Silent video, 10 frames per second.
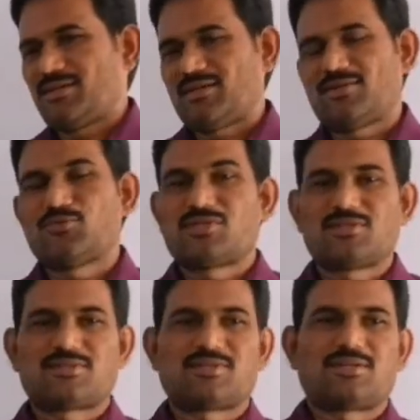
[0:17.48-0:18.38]
and which
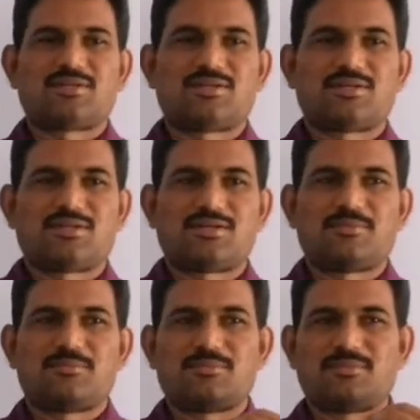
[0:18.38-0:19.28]
is
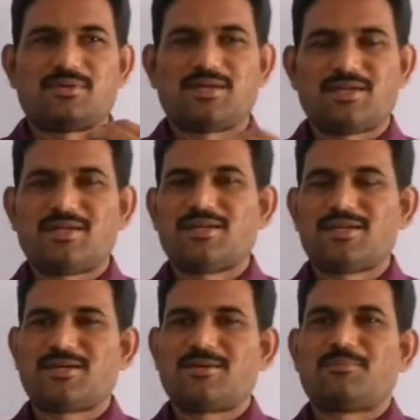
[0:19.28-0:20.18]

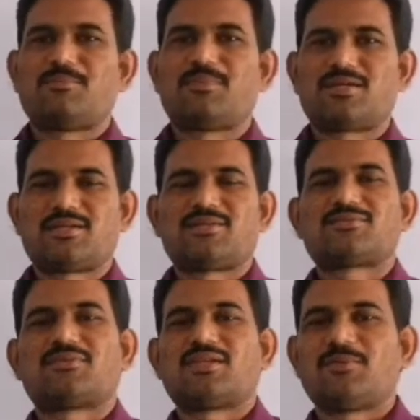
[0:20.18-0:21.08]
ending, but it is
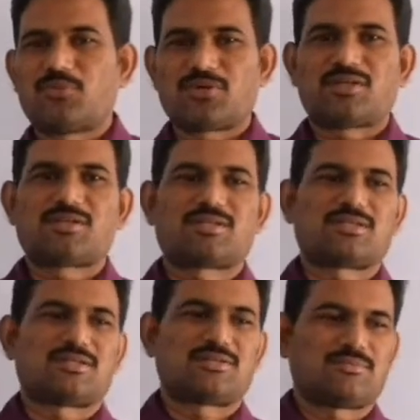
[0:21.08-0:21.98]
very important
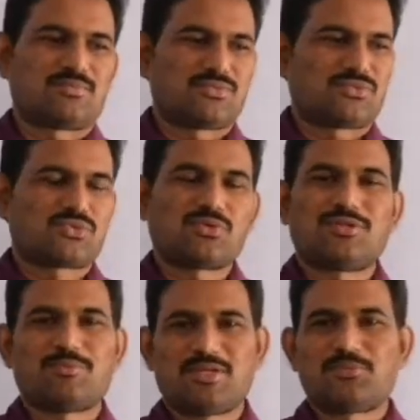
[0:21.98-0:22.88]
to solve the
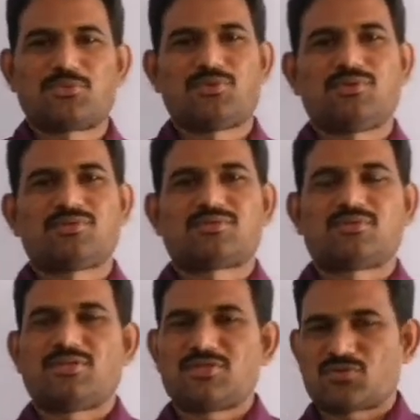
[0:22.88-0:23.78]
many problems.
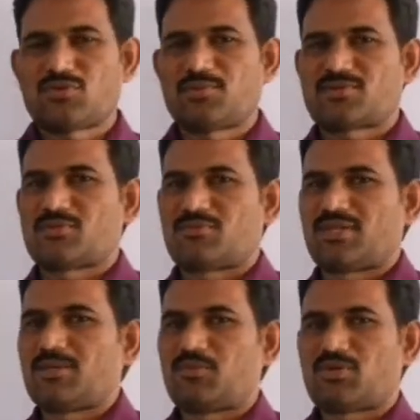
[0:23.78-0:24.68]
These topics are
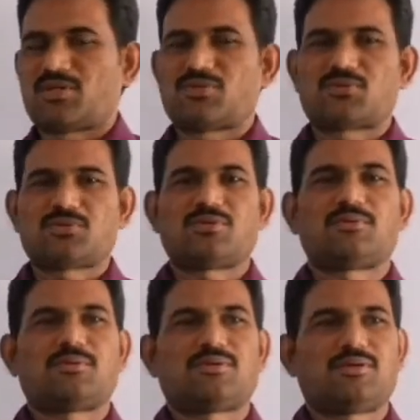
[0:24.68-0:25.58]
very important to
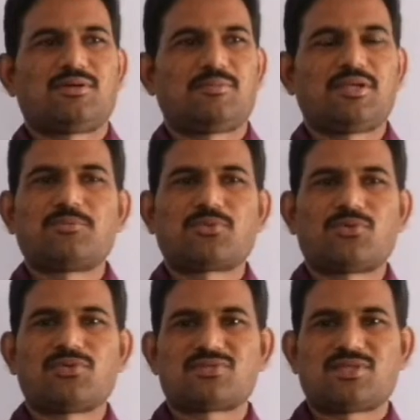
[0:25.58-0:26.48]
solve many
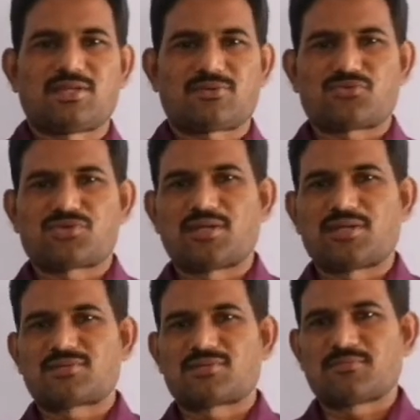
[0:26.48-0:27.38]
problems in
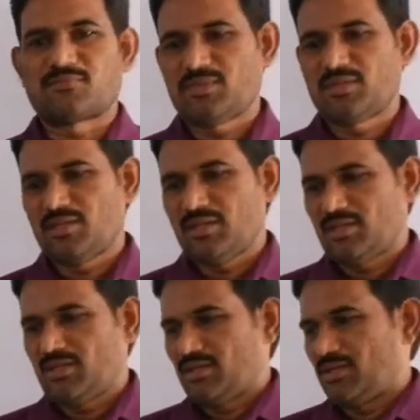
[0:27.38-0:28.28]
electrostatics.
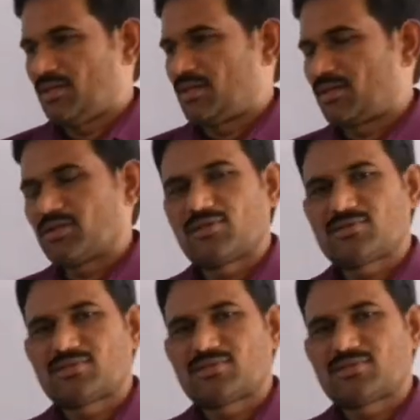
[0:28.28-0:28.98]
And that is,